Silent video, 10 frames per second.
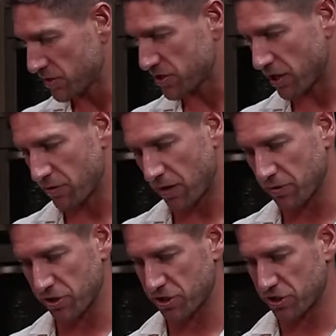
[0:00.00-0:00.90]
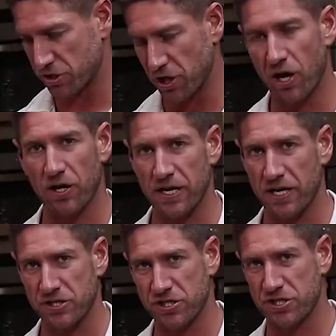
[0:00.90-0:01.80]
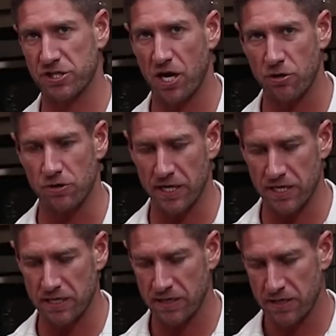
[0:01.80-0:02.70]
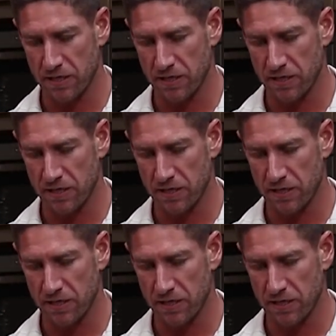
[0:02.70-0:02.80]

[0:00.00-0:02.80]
So I'm going to start now slowly